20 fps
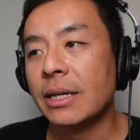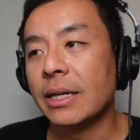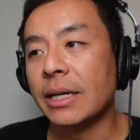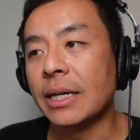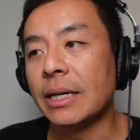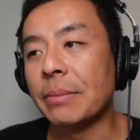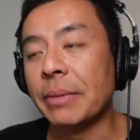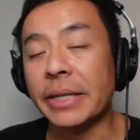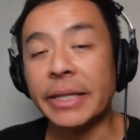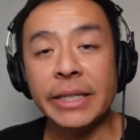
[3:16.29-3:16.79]

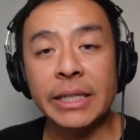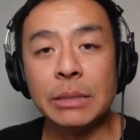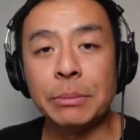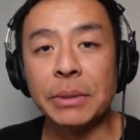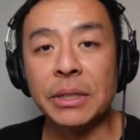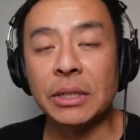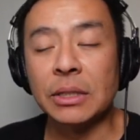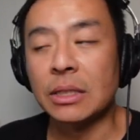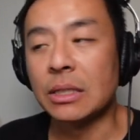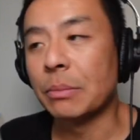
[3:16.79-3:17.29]
I think it's
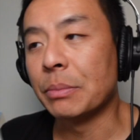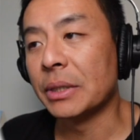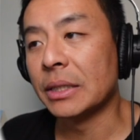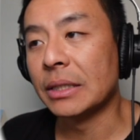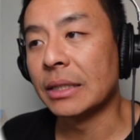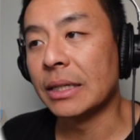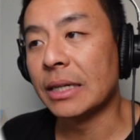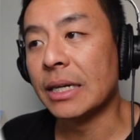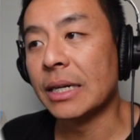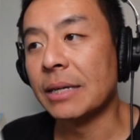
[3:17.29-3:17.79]
because it's a bigger
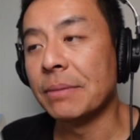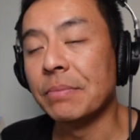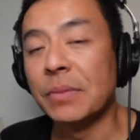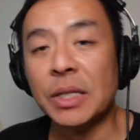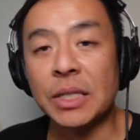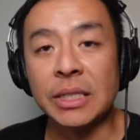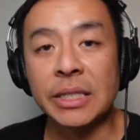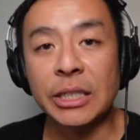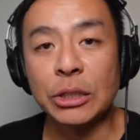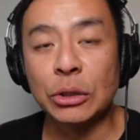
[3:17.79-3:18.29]
car.
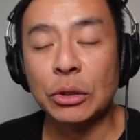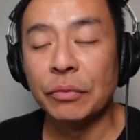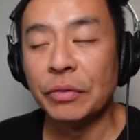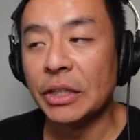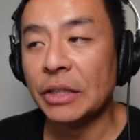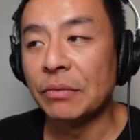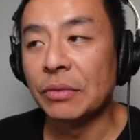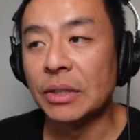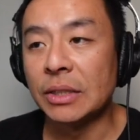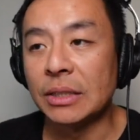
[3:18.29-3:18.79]
It's an
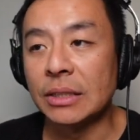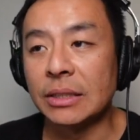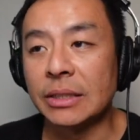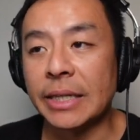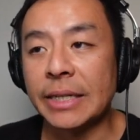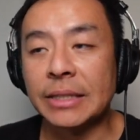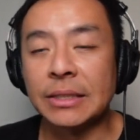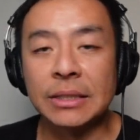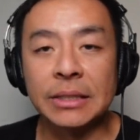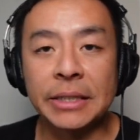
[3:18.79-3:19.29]
SUV versus
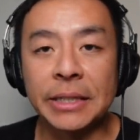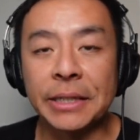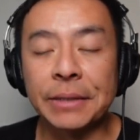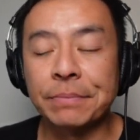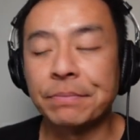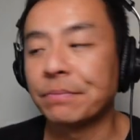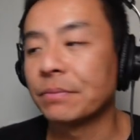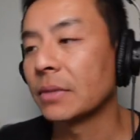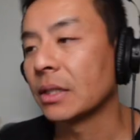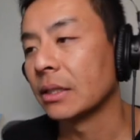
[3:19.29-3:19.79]
a sedan.
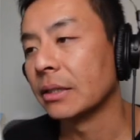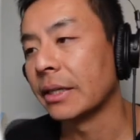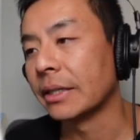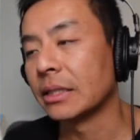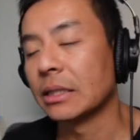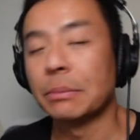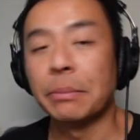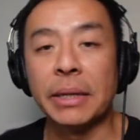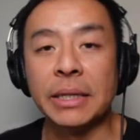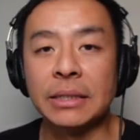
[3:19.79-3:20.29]

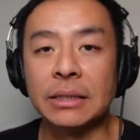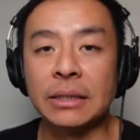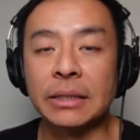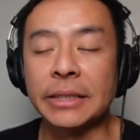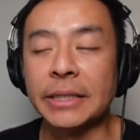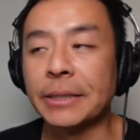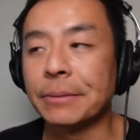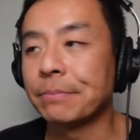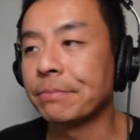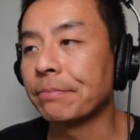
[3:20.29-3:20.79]
That's basically it.